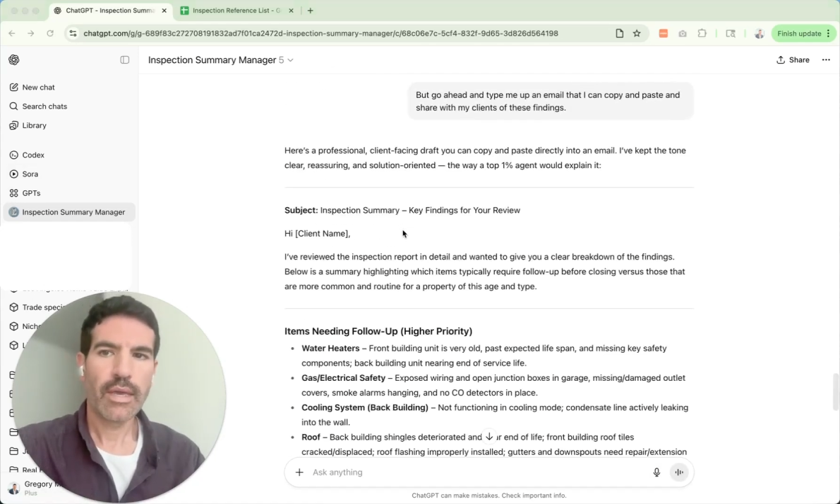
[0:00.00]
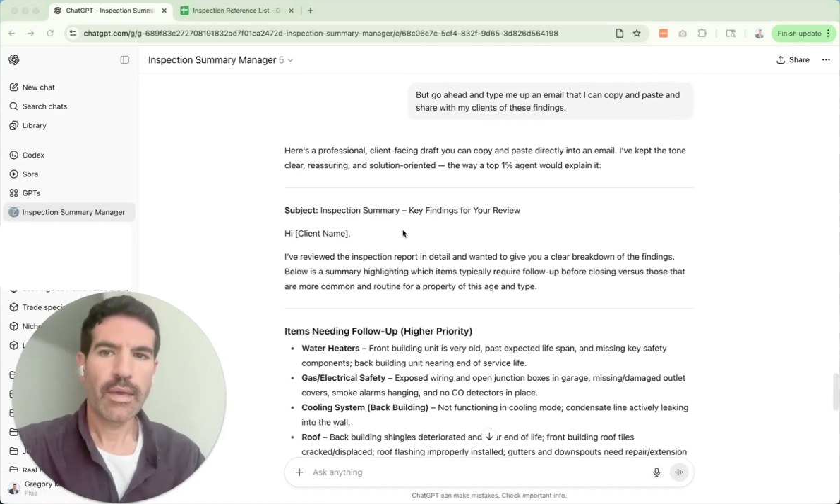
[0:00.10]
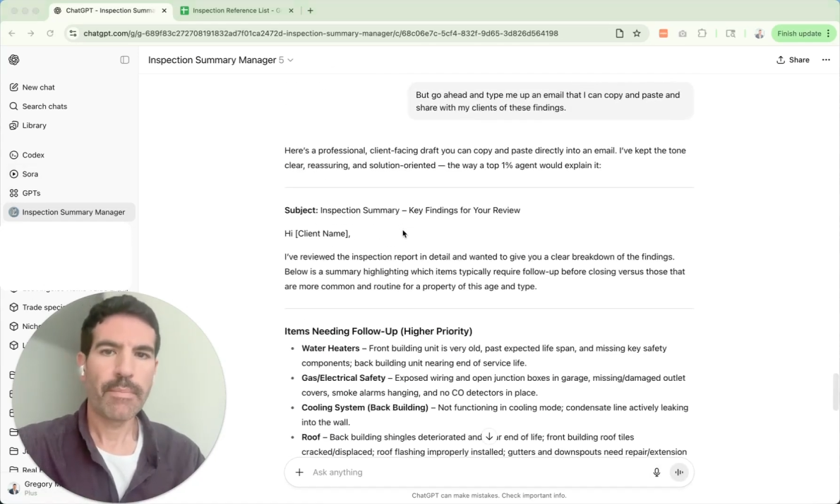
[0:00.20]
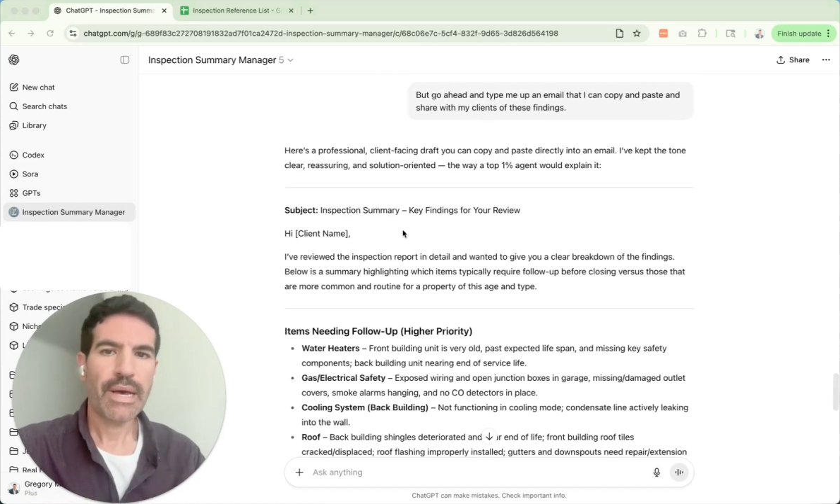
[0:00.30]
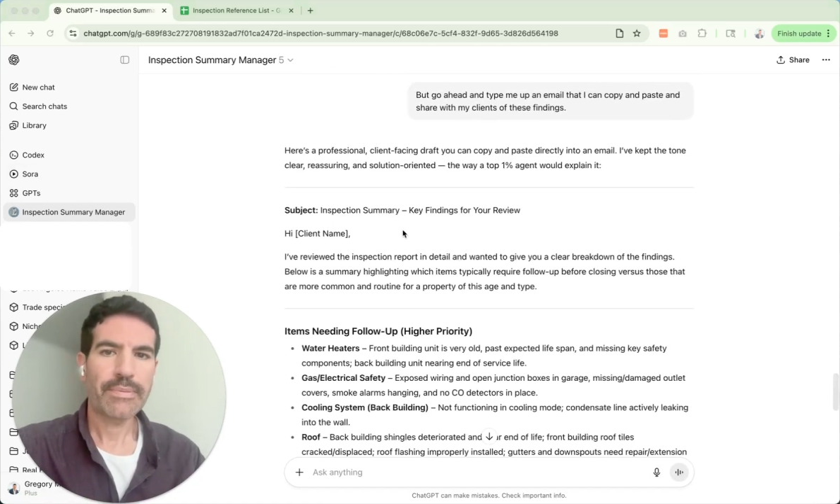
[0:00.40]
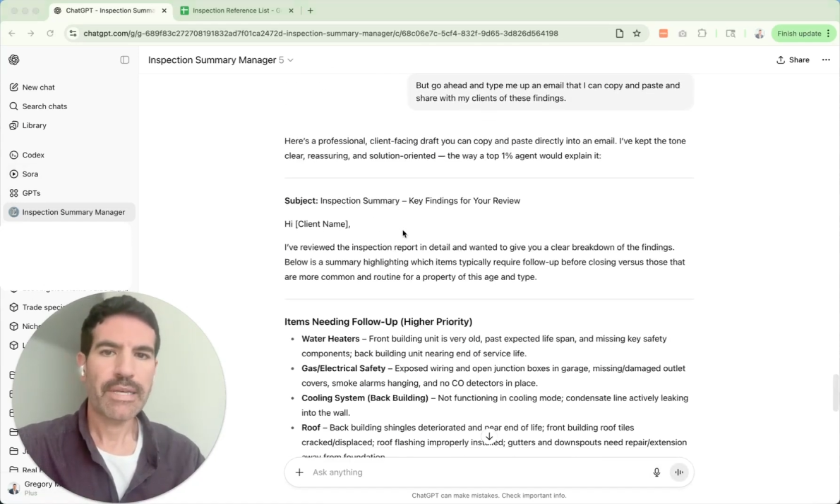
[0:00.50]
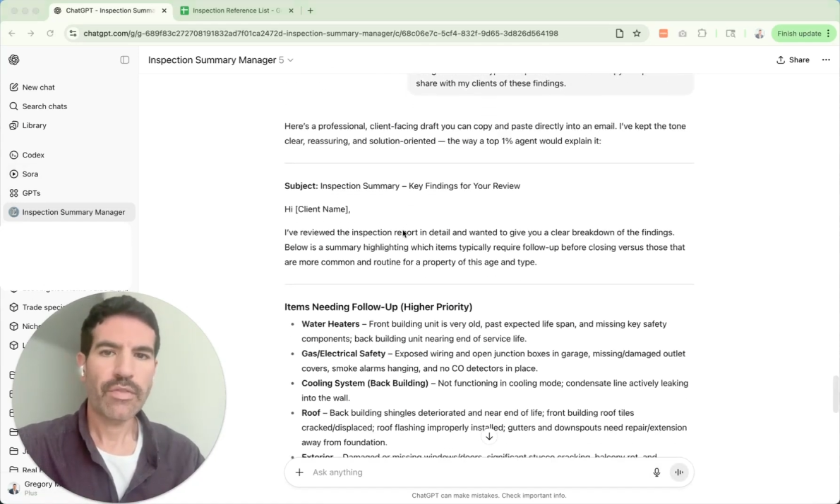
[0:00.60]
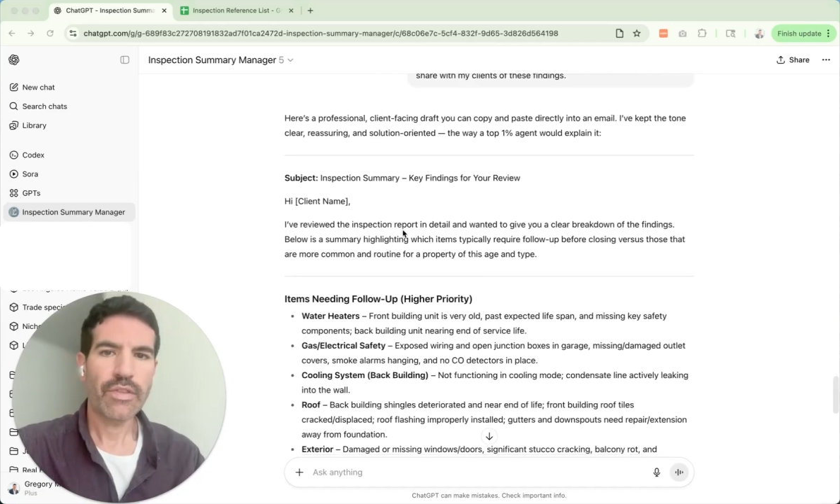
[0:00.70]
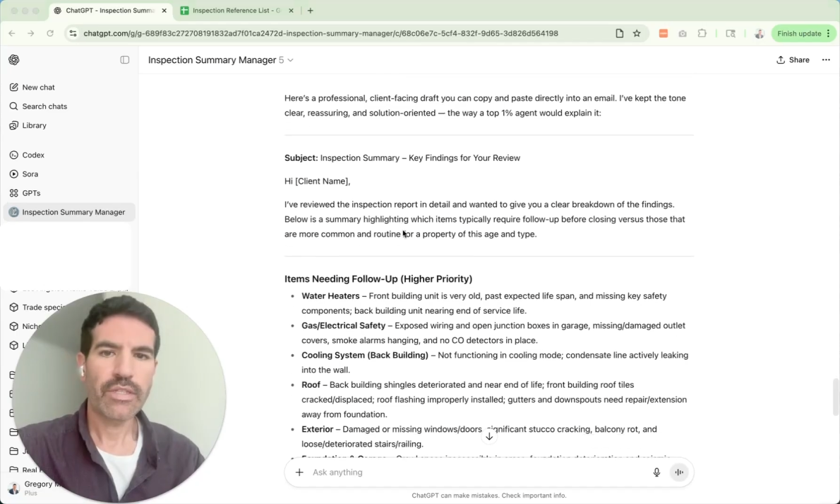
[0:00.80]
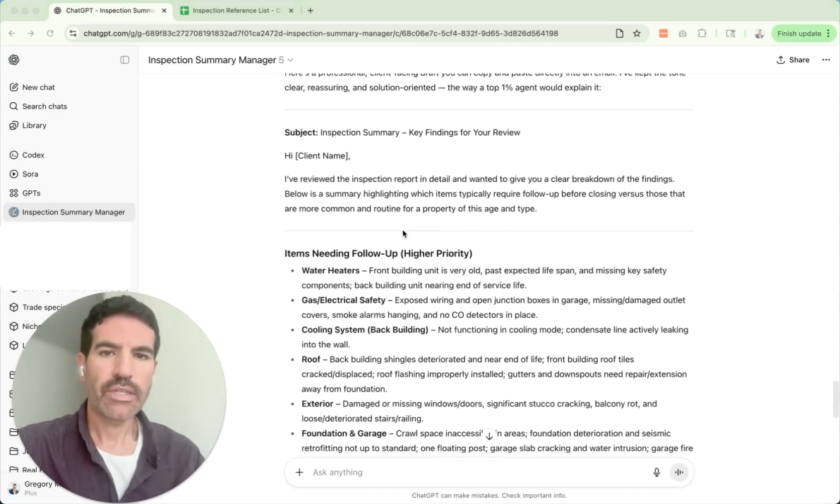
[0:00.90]
It pops
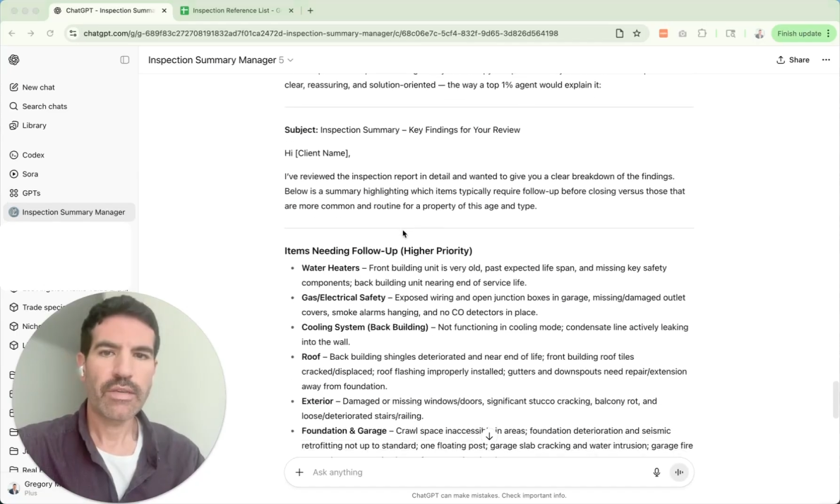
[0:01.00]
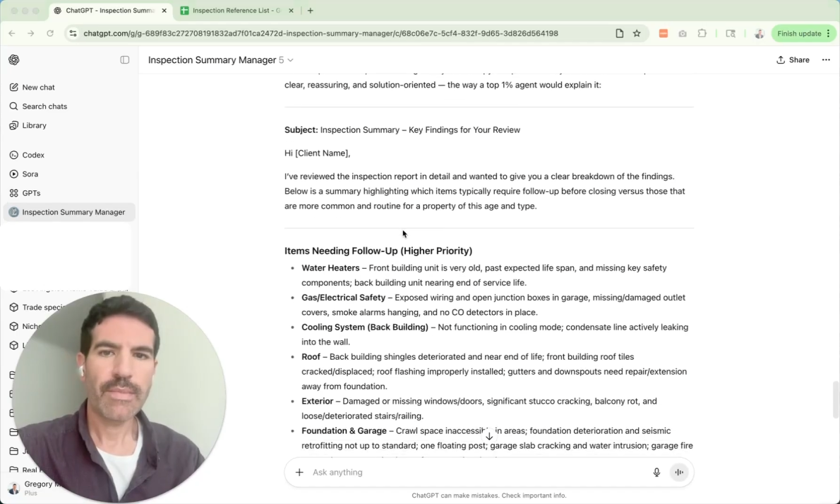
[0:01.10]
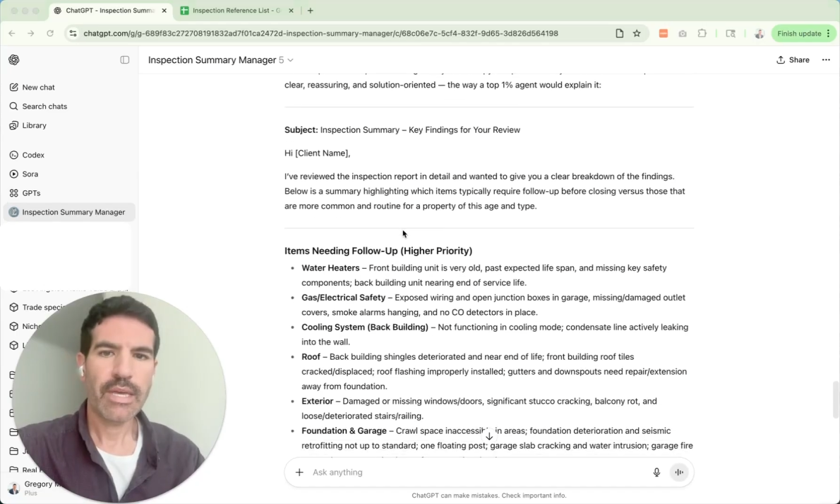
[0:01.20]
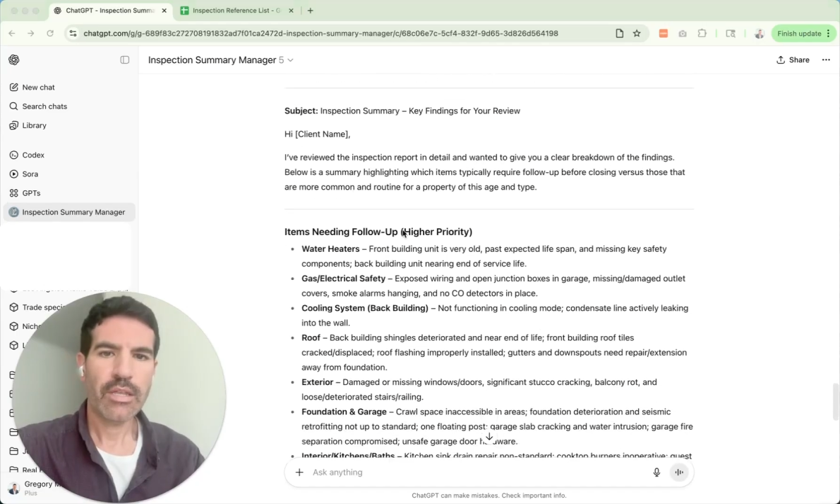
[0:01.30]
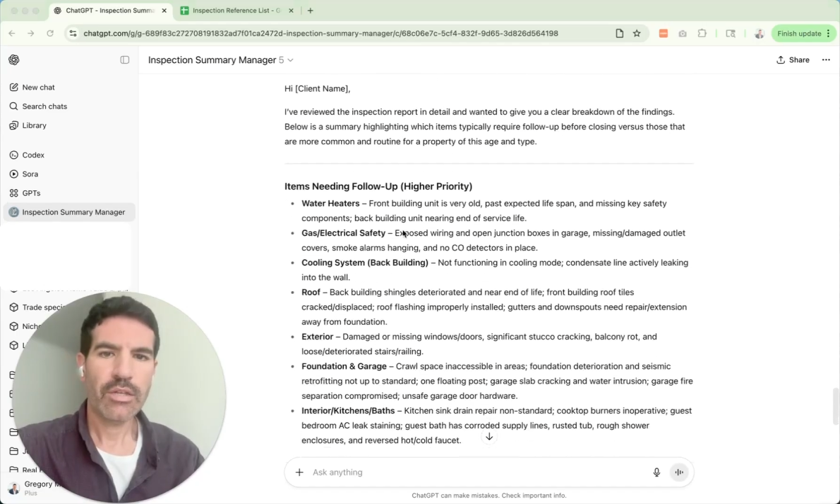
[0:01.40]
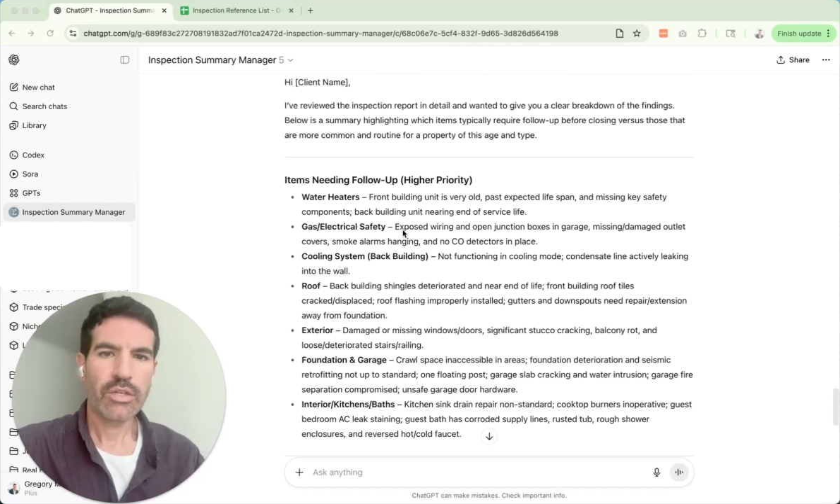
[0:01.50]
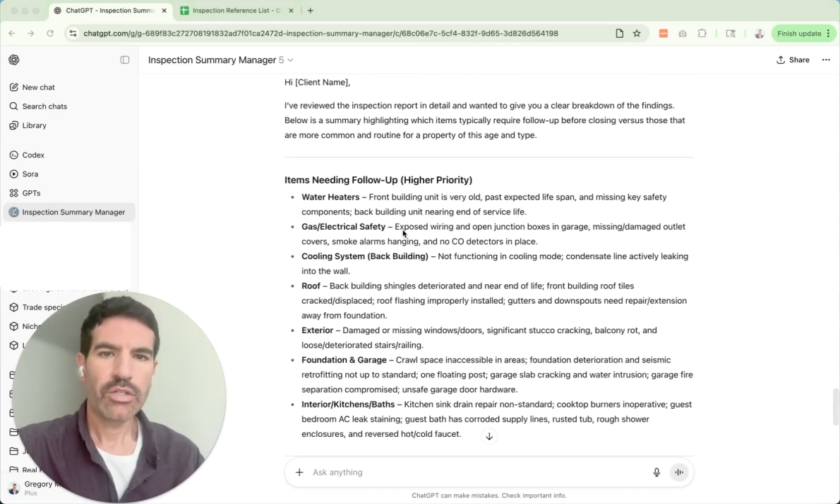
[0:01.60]
out this email